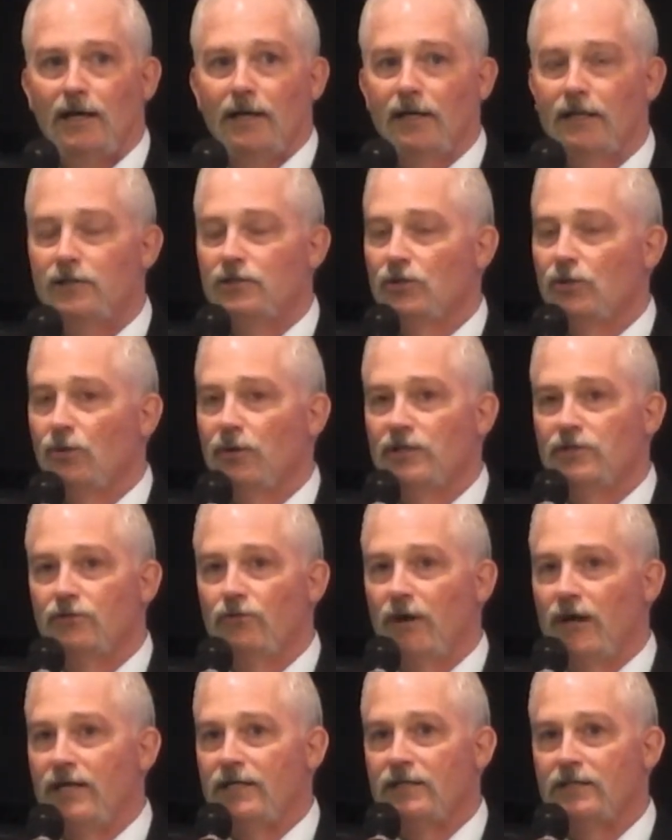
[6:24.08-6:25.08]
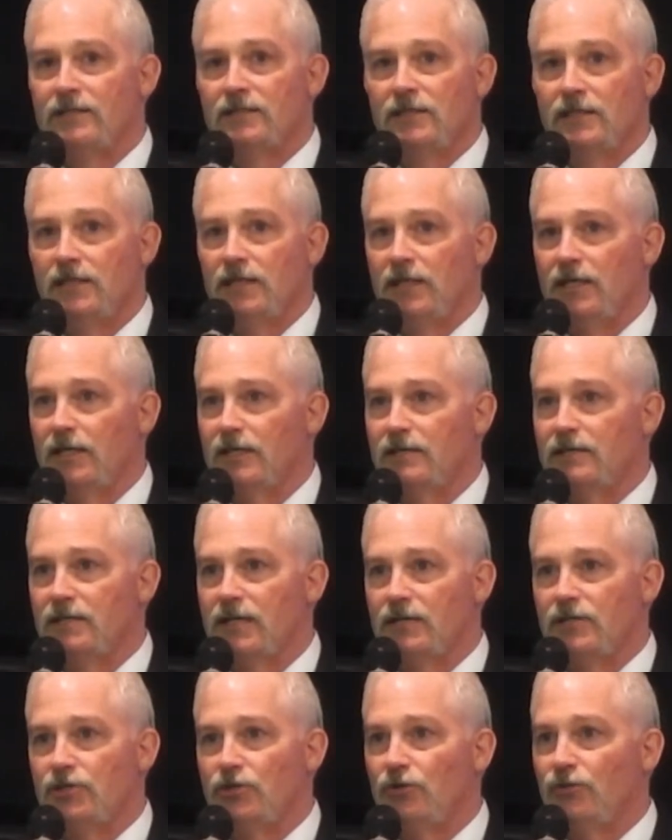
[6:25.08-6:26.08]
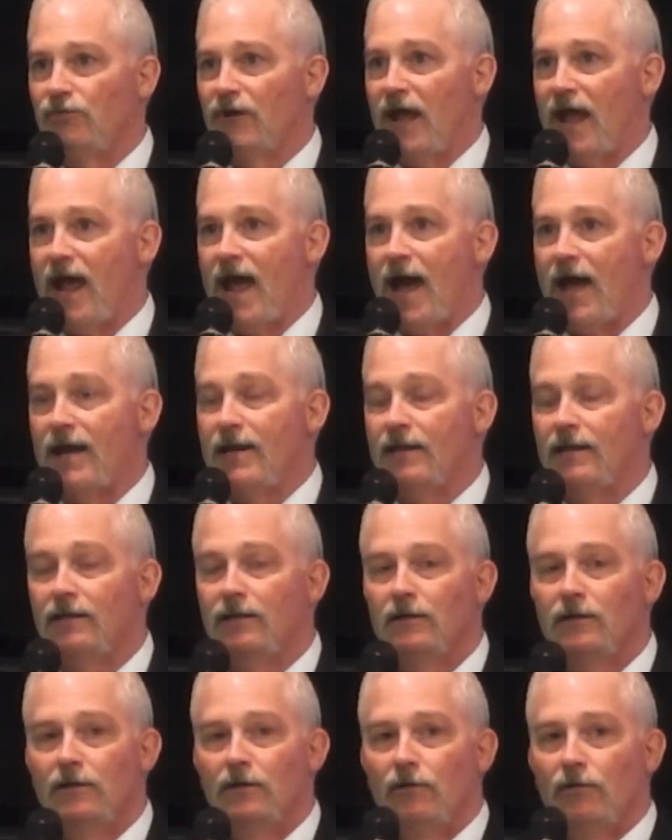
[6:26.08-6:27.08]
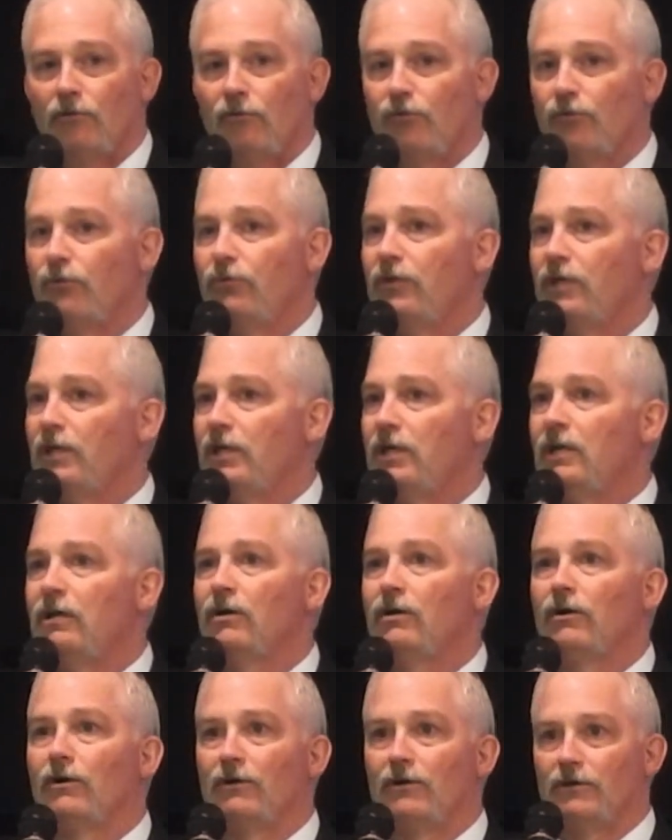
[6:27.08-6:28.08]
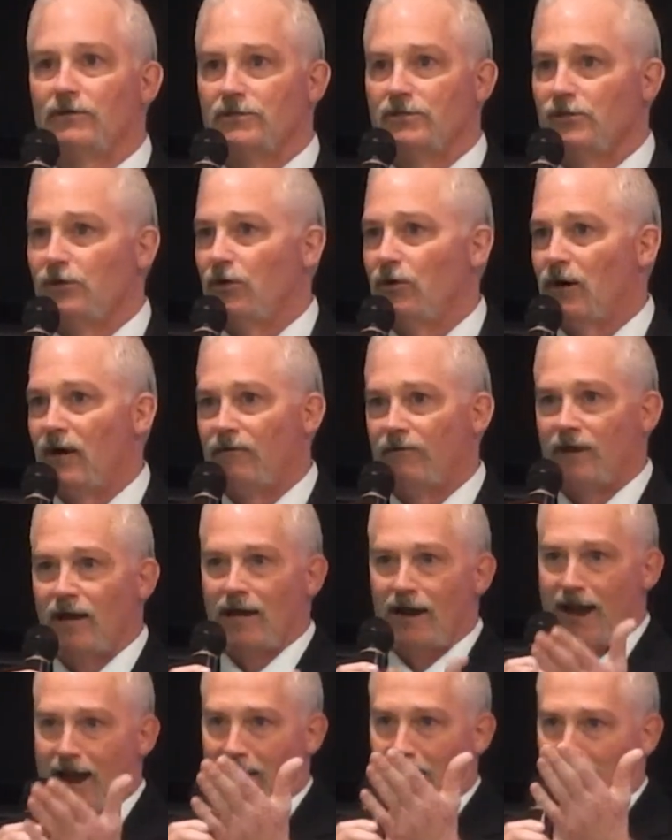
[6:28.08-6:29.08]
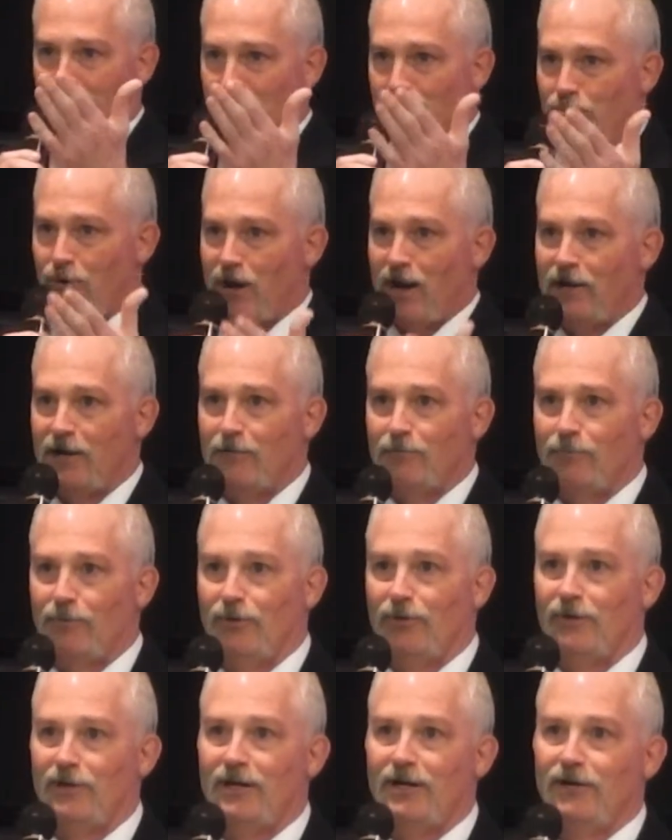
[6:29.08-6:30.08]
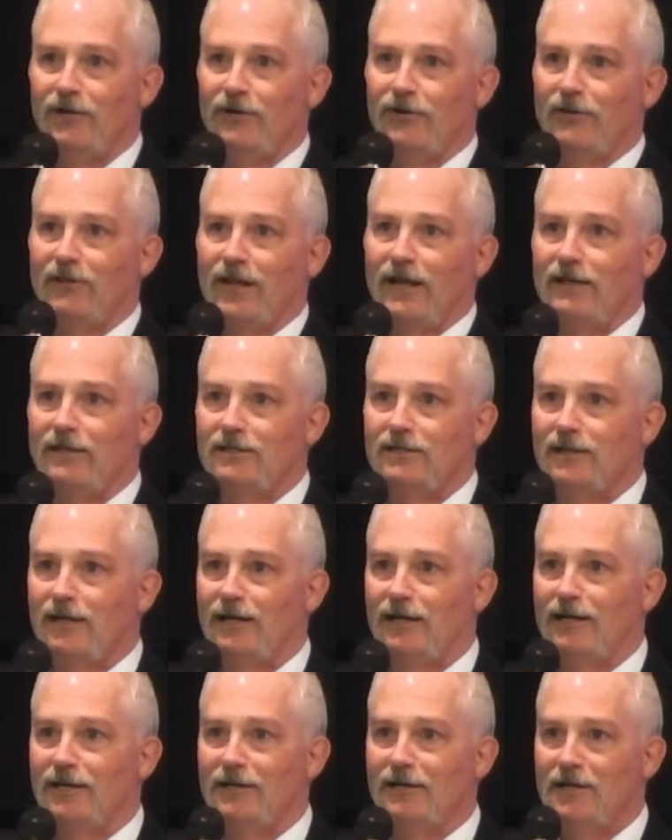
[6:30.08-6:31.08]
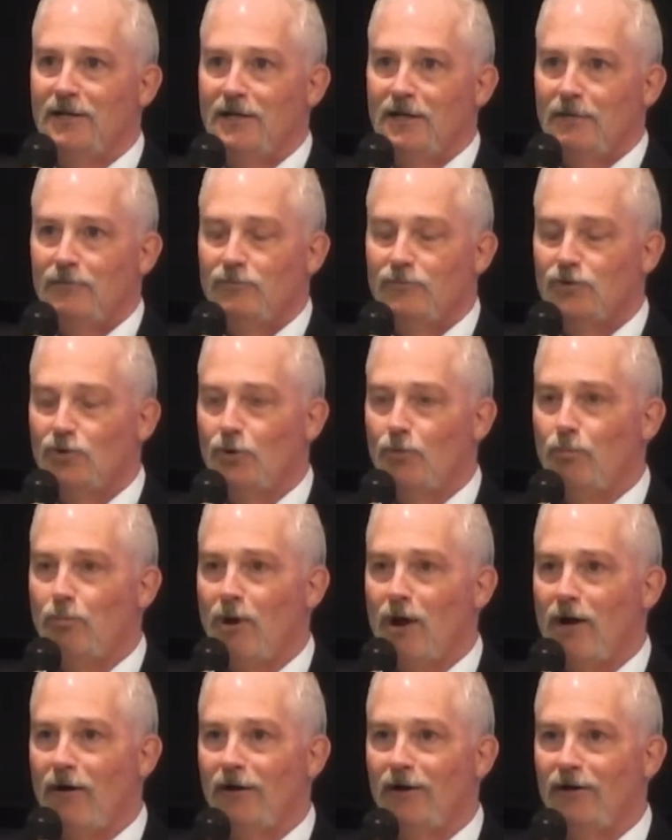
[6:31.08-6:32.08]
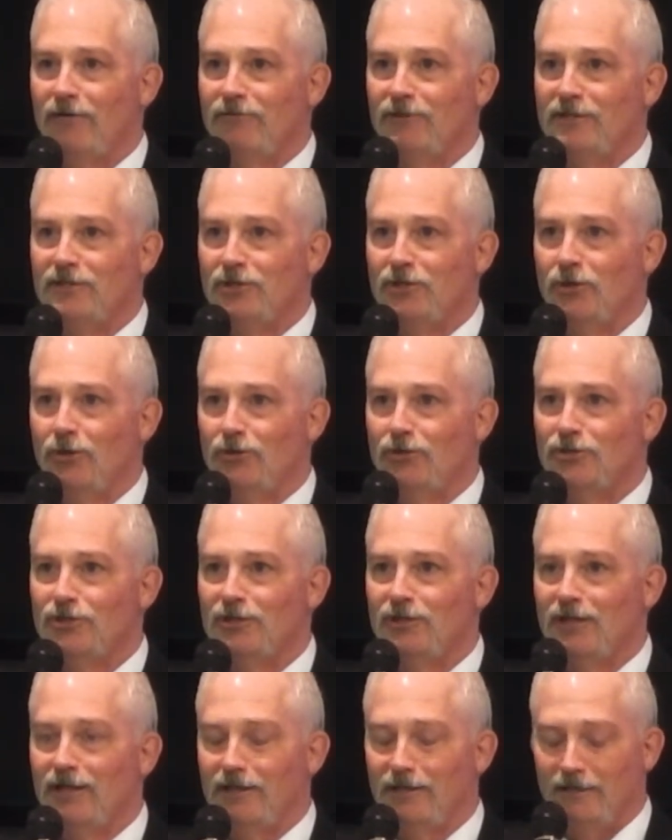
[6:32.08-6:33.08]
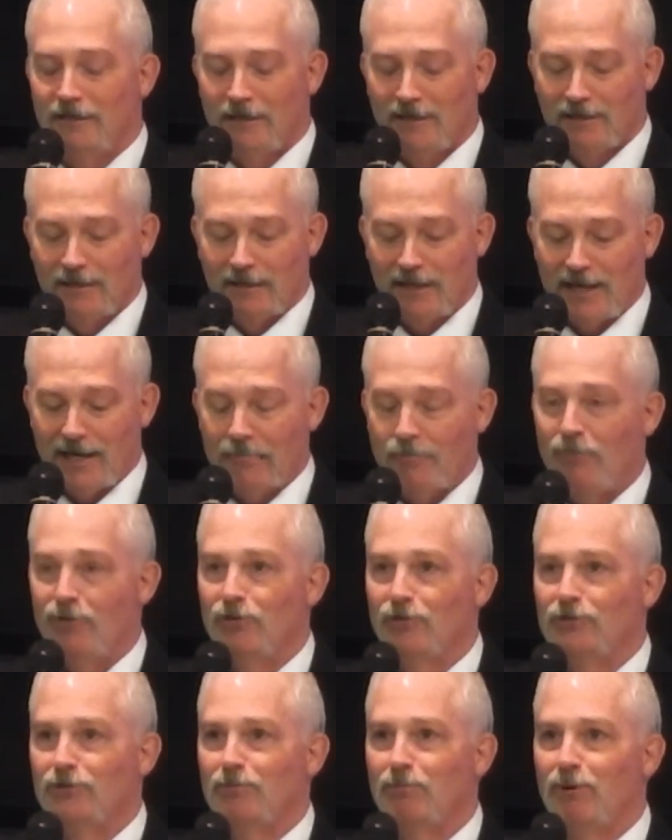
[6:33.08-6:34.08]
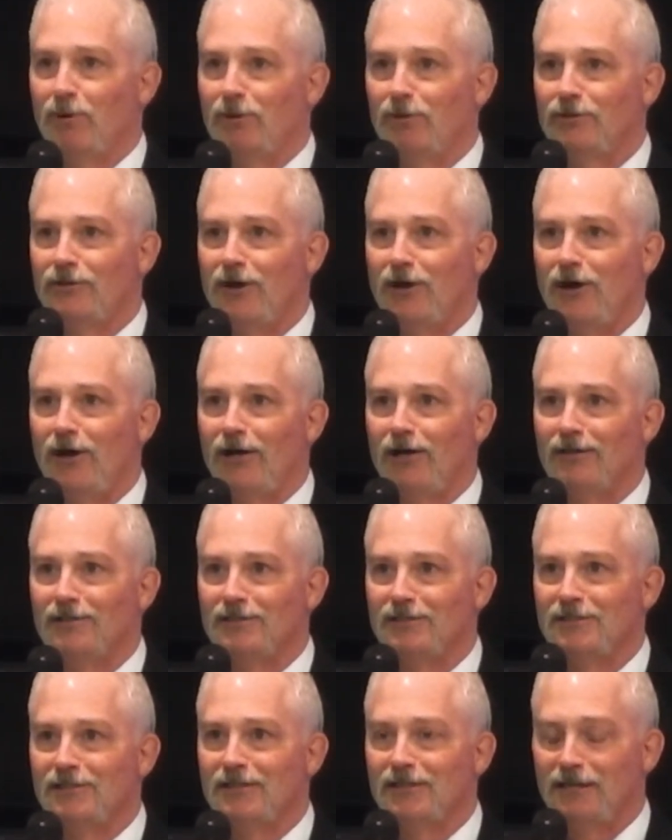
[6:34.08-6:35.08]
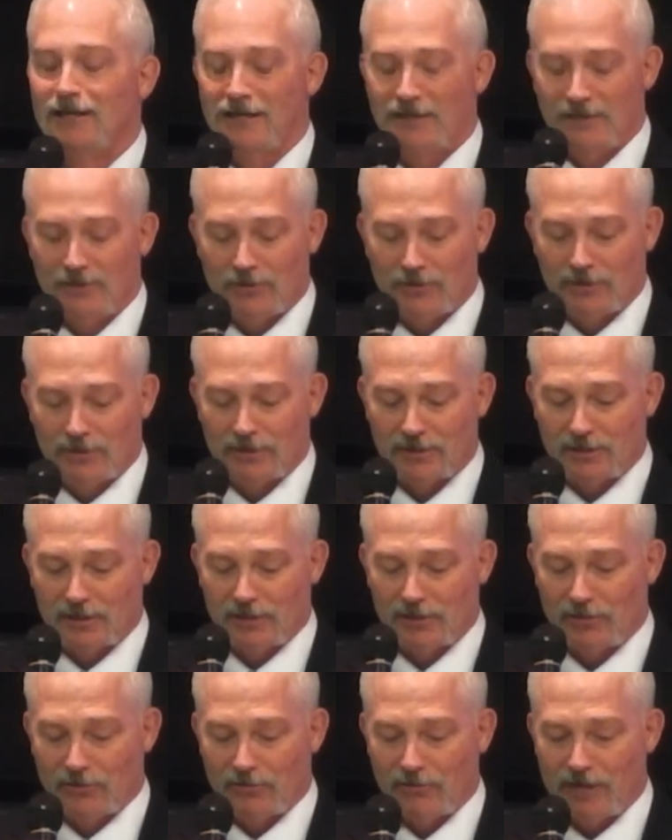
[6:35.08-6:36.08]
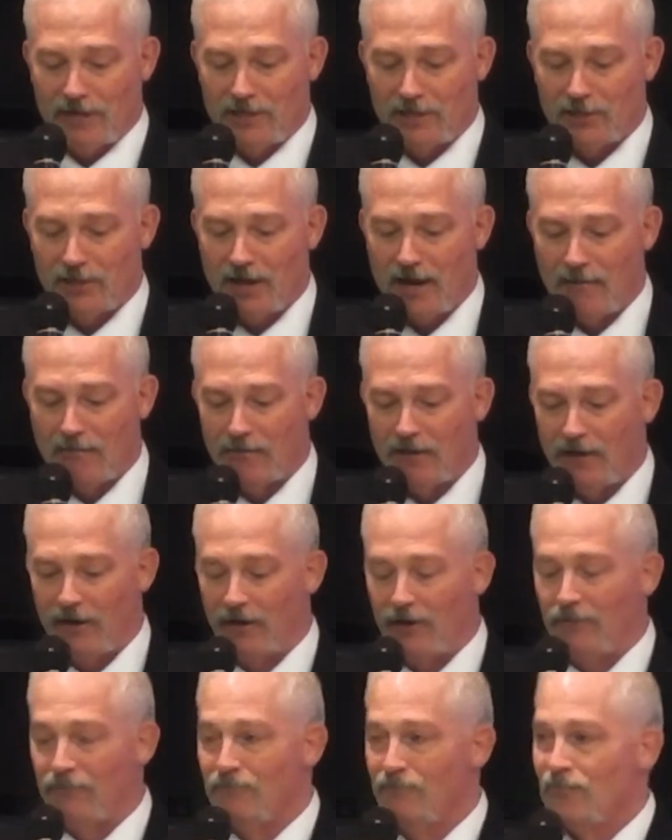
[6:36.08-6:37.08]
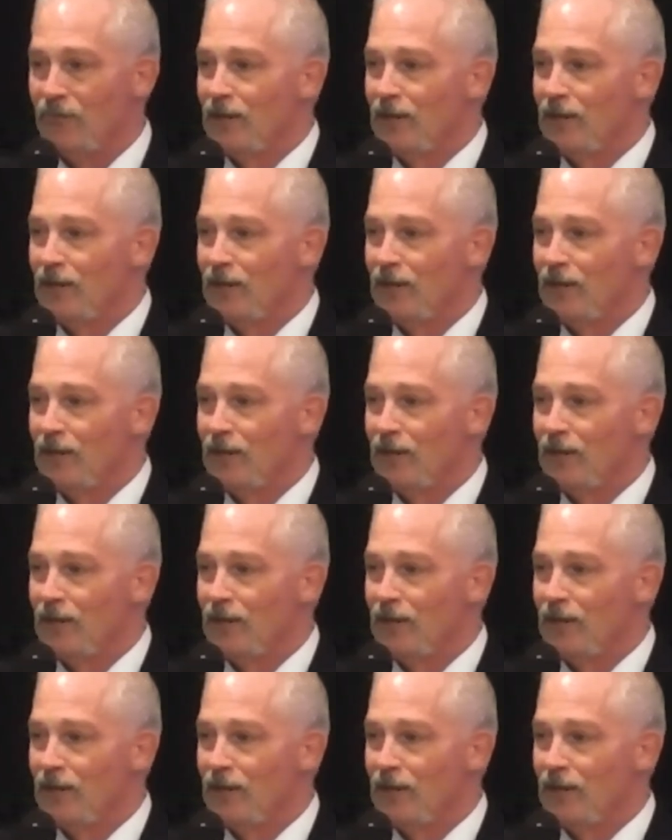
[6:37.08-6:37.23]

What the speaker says: It's always great to see kids that you've had through the years. I've got Alex Brandenburg here that I'm so proud of. He's coaching the Lake Mills Bulldogs and doing such a great job there.